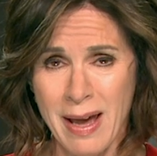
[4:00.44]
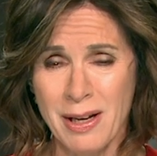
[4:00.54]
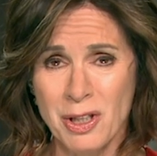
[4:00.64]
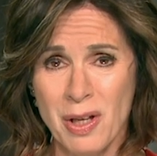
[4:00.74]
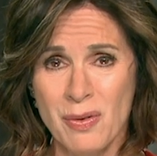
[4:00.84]
at
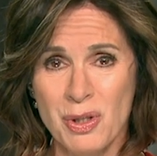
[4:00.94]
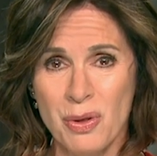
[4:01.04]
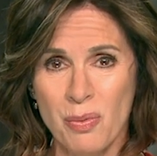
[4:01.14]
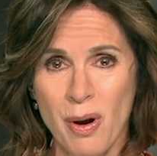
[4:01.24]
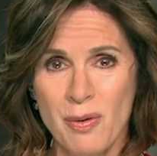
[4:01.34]
each
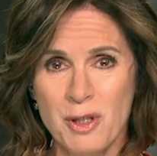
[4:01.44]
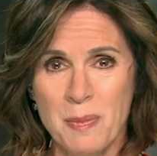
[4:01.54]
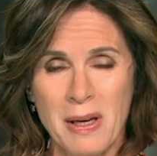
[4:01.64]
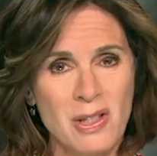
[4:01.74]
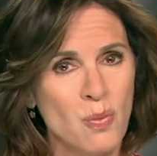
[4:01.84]
other's
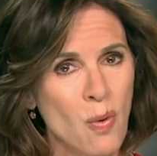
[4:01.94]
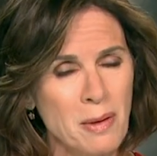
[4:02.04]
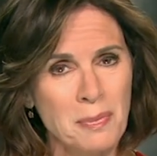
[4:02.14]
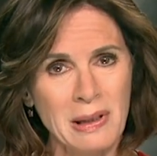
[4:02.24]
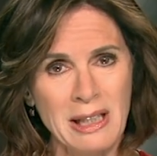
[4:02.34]
throats because
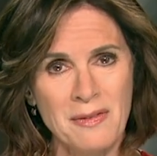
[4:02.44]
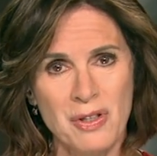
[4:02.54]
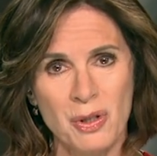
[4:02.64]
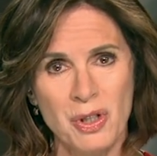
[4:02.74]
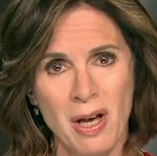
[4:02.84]
one believes
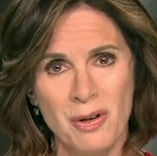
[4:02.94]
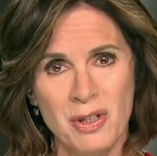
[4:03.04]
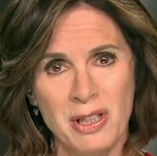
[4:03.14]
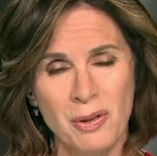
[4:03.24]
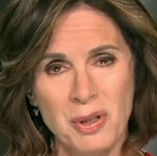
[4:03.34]
their daughter
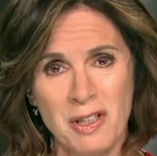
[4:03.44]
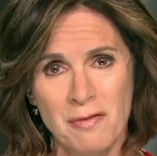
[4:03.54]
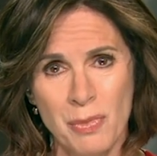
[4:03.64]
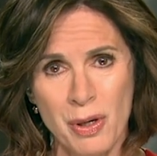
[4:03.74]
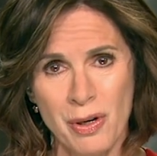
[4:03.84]
is guilty
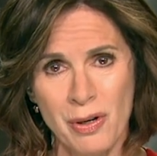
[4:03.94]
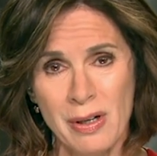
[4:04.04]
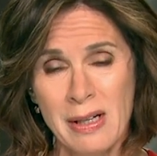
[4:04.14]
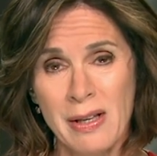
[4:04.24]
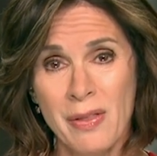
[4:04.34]
of
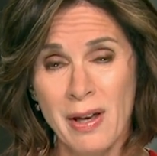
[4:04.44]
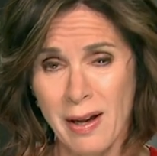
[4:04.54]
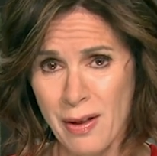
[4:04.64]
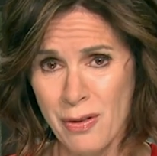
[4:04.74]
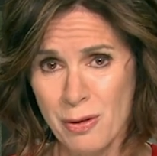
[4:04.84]
murder, the
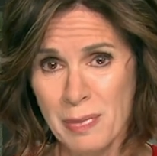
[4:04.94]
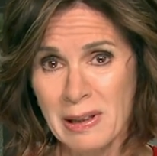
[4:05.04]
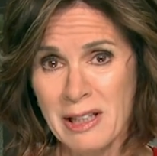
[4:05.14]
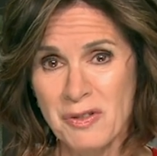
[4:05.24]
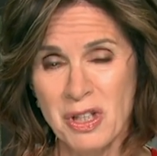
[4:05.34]
other
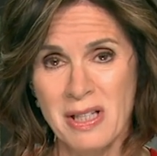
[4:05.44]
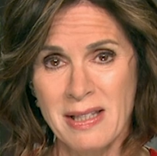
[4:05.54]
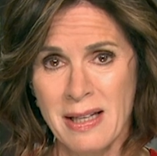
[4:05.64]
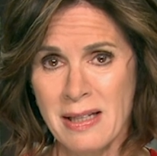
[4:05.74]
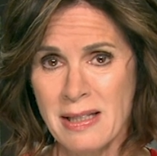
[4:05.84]
believes she
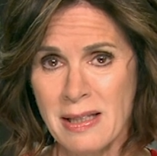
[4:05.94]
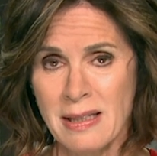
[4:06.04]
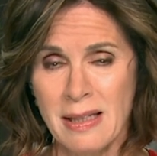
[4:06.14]
is innocent.